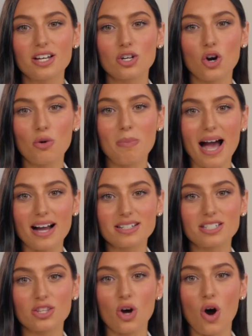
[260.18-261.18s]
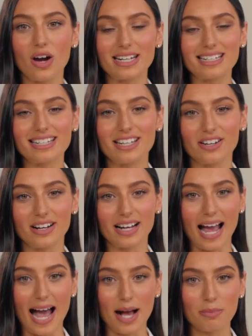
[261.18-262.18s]
go back to the Audien Hearing
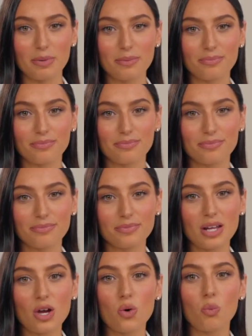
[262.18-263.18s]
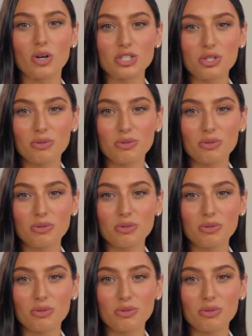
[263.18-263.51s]
app. Once you